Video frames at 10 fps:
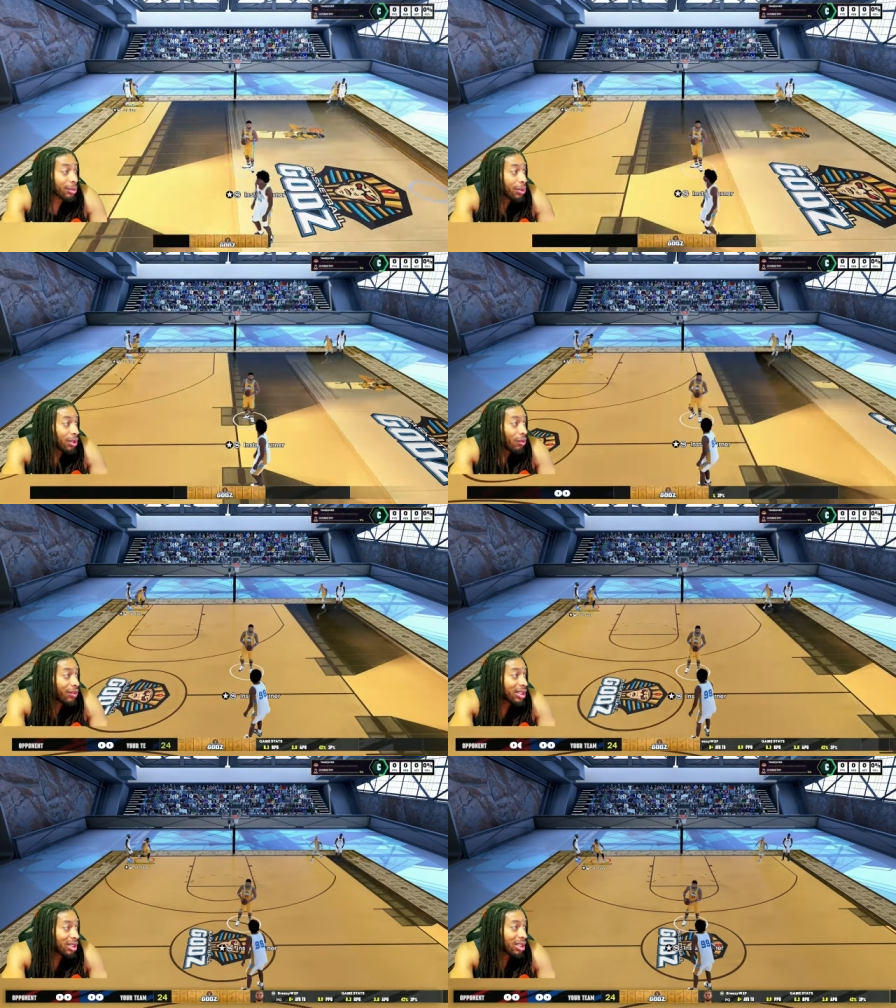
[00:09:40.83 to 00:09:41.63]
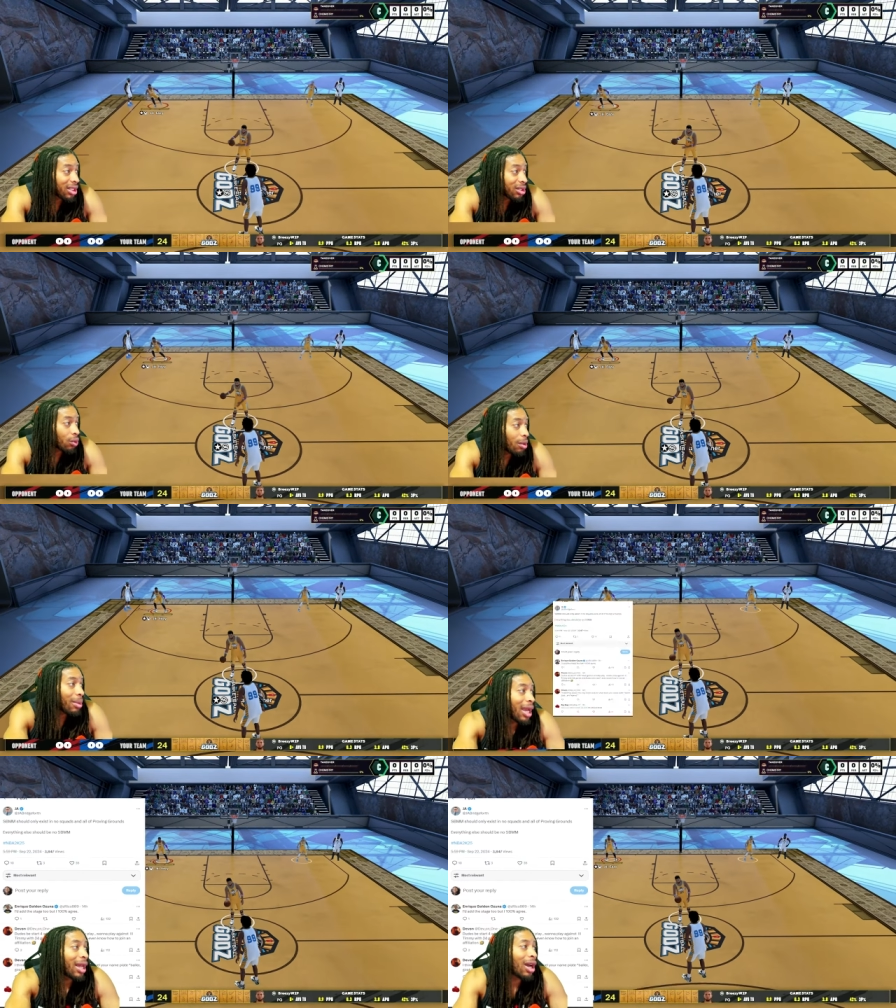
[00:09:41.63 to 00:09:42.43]
to put no vc into it
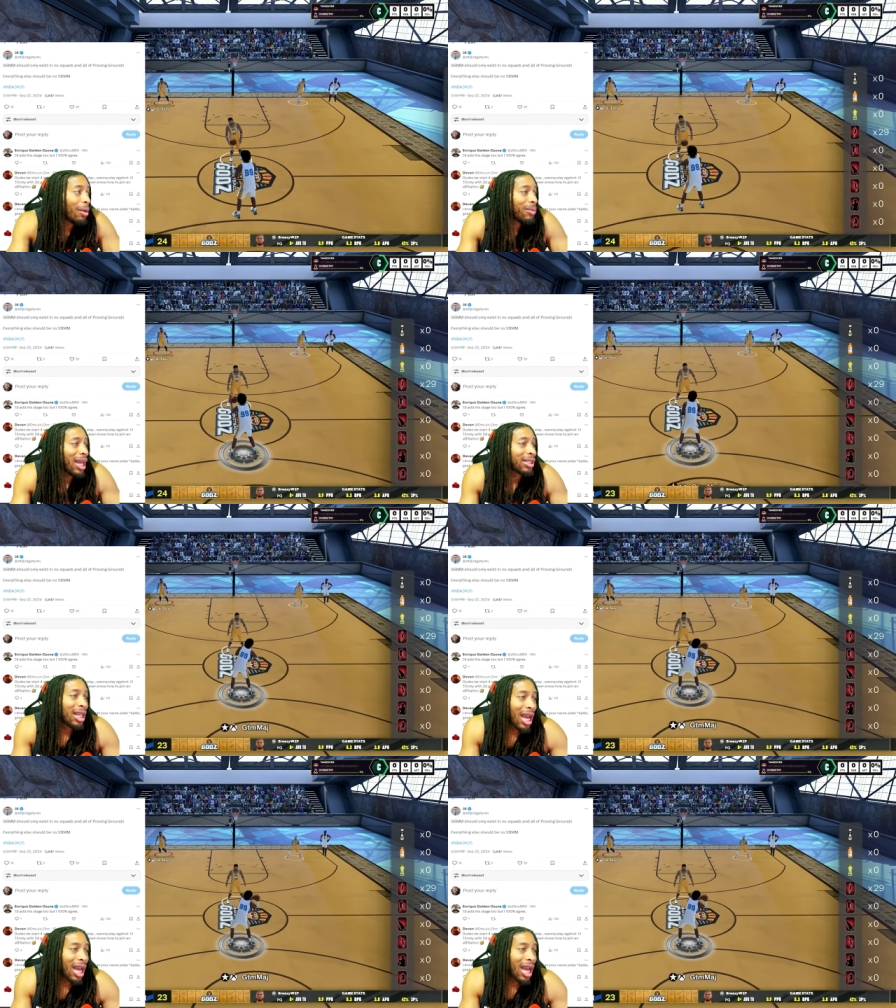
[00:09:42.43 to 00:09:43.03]
man up next